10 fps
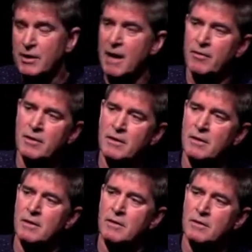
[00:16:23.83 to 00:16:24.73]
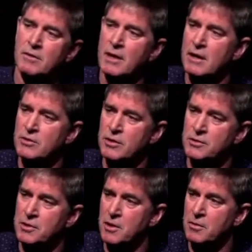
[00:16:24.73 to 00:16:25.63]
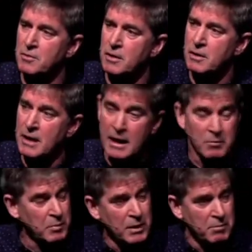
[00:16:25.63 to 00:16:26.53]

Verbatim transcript: 2,000 years ago and came to be a baby,